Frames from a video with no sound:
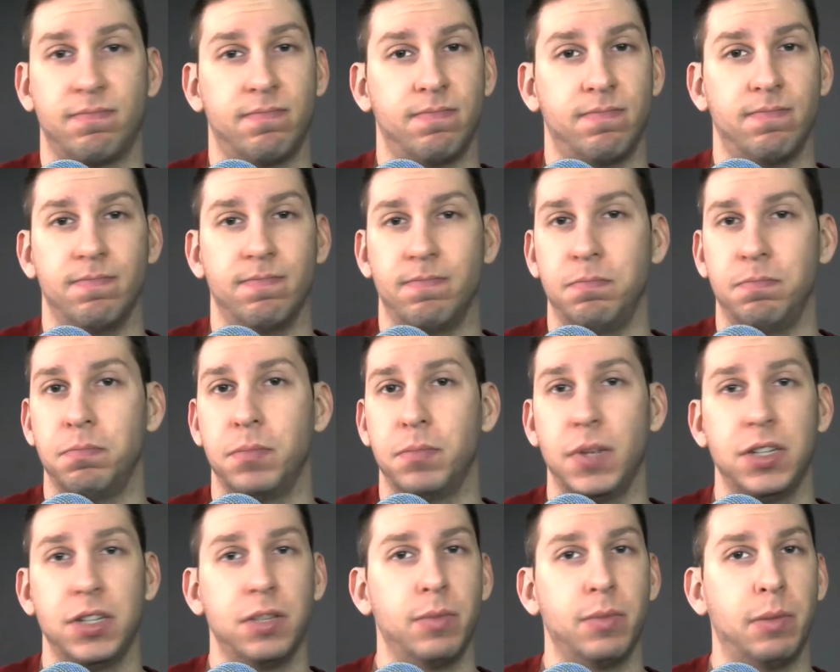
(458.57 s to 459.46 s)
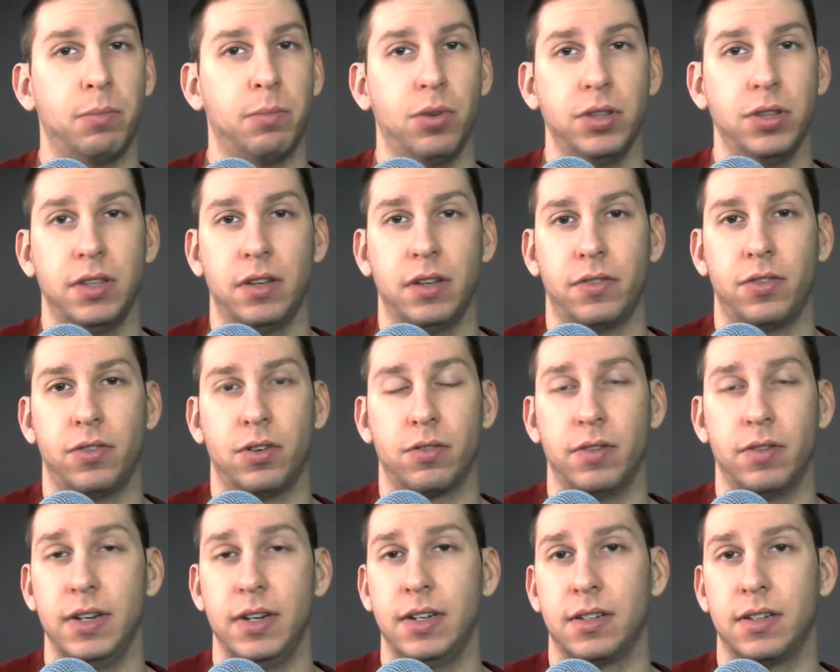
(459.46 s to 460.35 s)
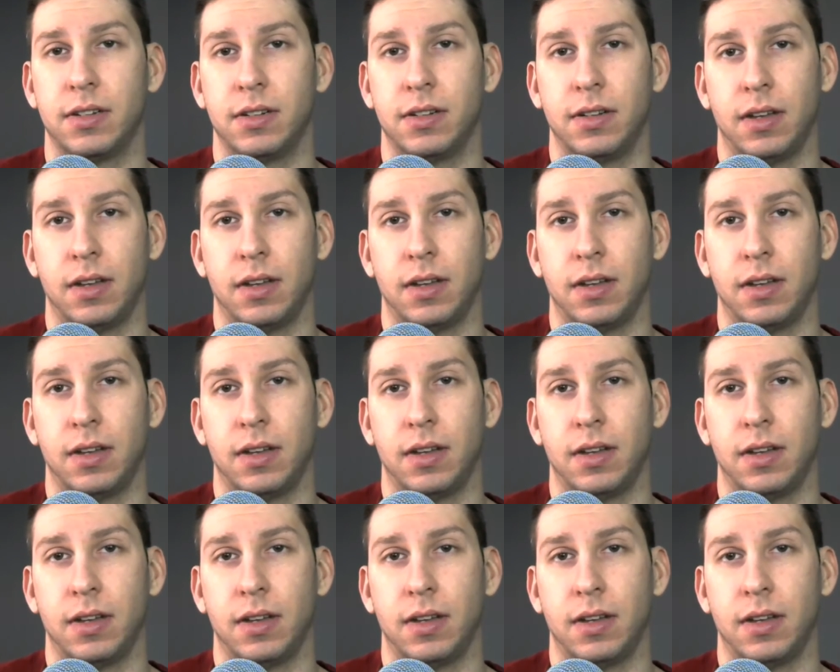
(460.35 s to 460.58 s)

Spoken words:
Must have been put there for a reason.